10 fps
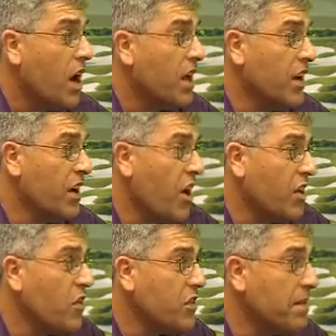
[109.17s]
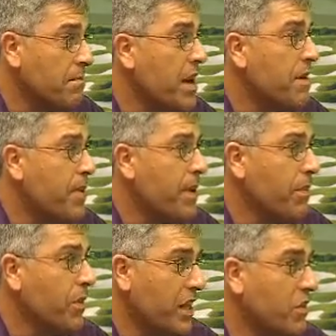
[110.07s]
And I don't think many
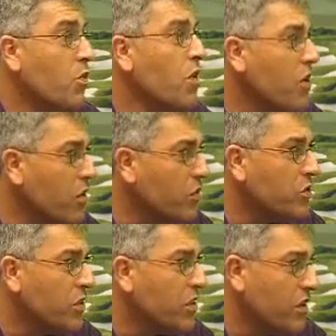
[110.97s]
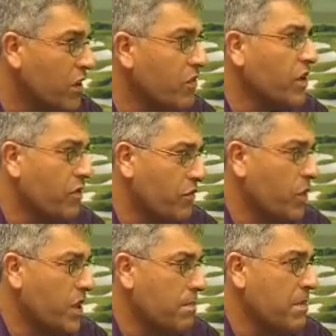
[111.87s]
people in the world could have lived
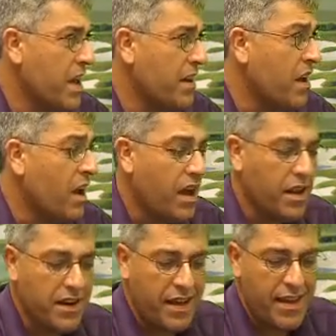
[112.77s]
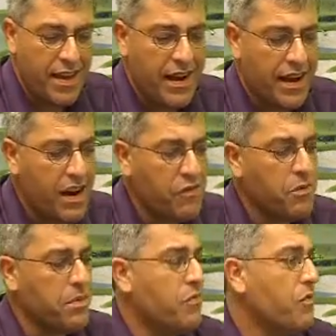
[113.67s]
with him then, and he led
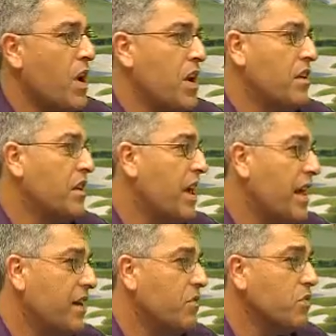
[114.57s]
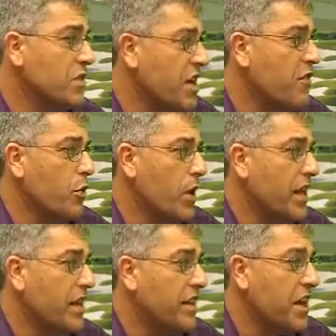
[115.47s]
from the front and was never
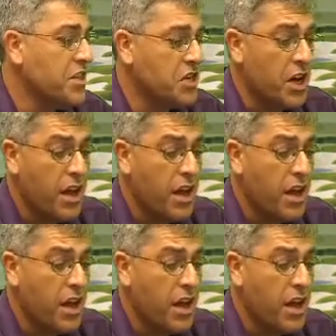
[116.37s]
really in danger.